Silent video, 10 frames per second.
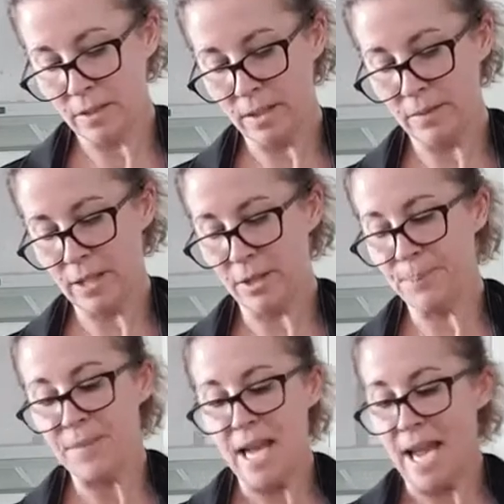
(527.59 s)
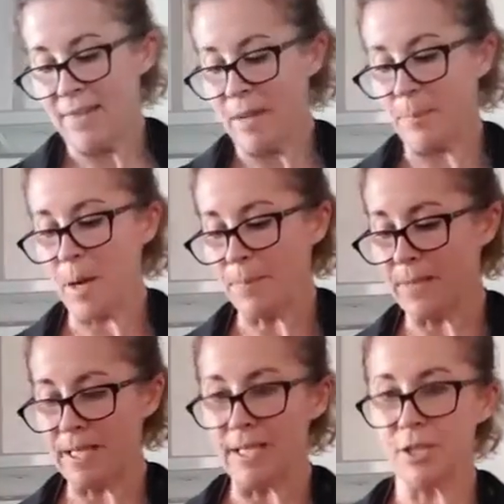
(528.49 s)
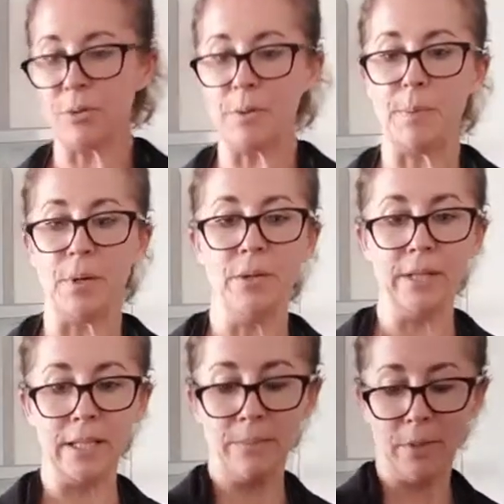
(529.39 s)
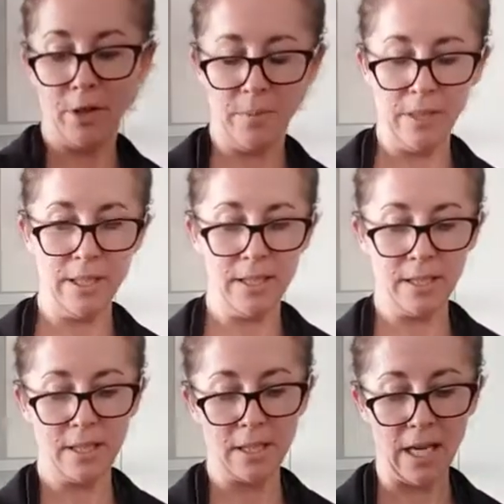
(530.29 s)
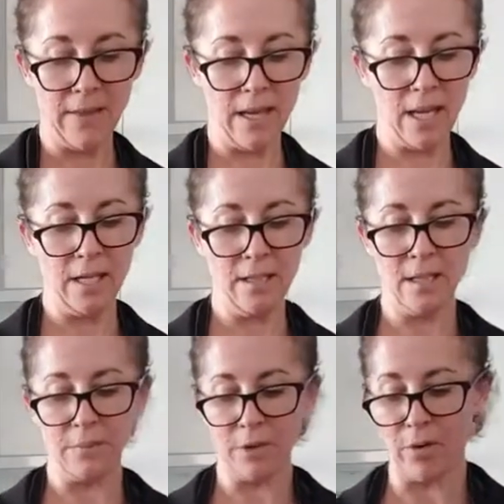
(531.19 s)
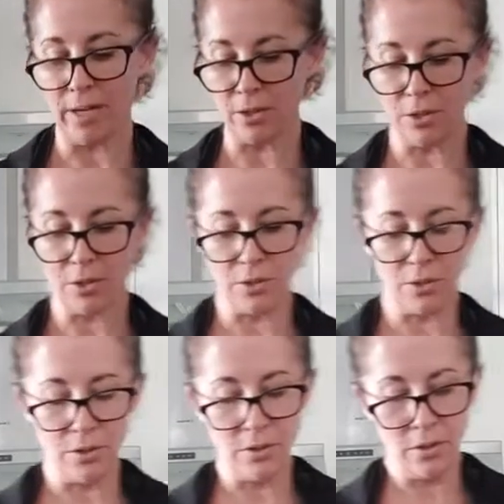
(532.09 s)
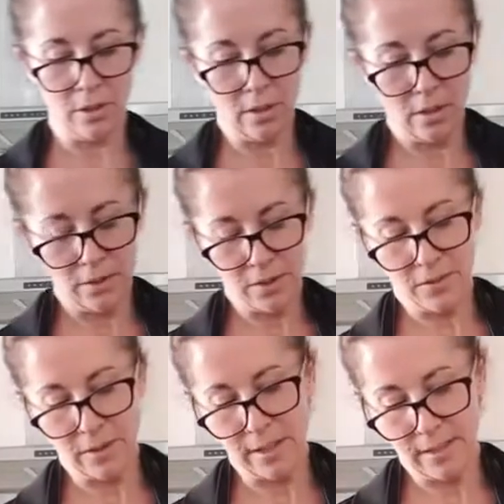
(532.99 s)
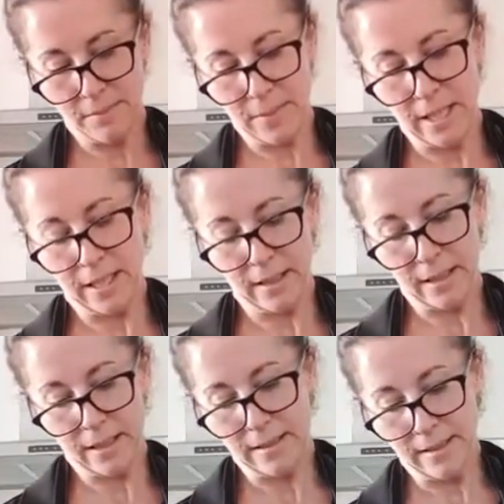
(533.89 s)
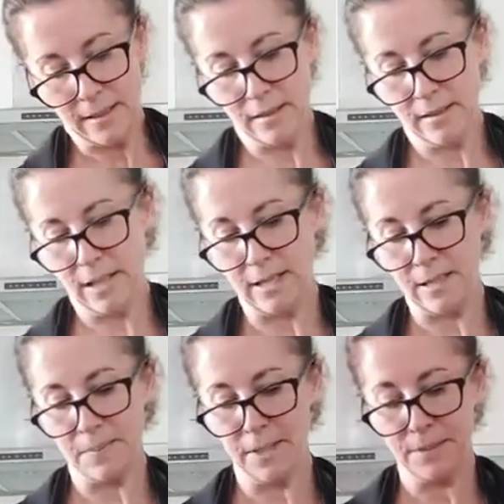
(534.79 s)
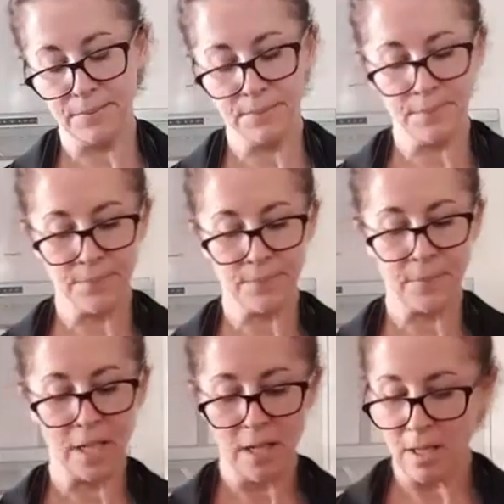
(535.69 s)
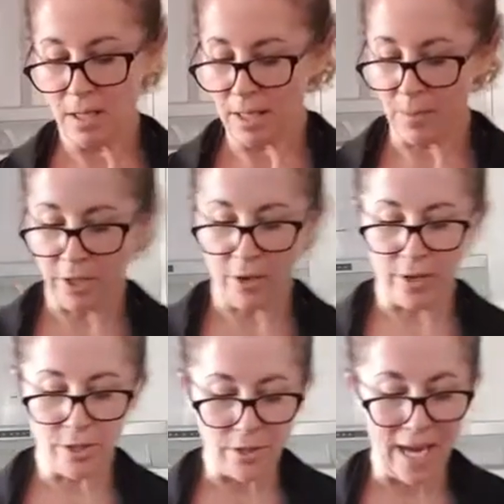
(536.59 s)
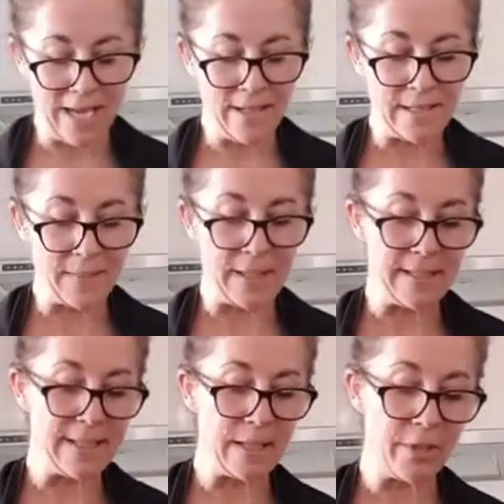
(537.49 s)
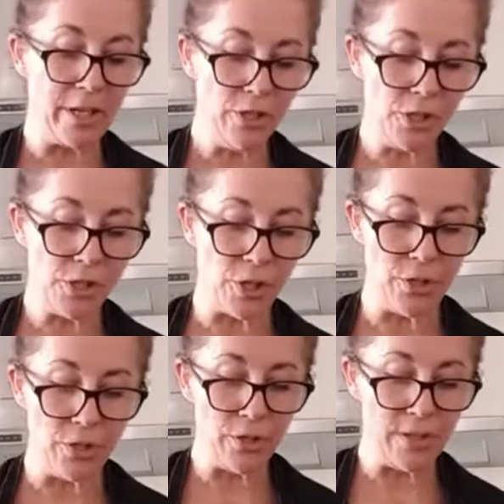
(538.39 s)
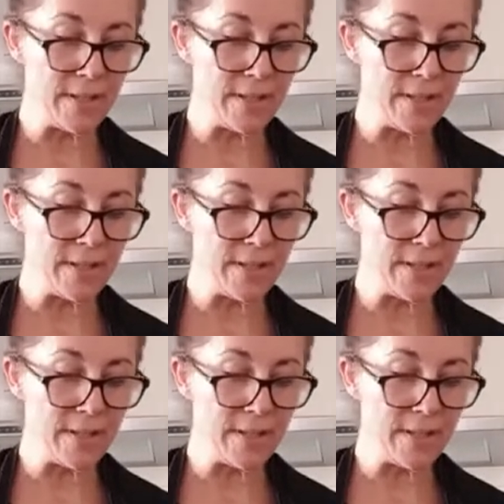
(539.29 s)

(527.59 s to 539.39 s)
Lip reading: There we go. And then pop that into a bowl in a moment, and then I'm going to just realised I'm cutting against that. Then we're going to add our spices, and I'm going to show you.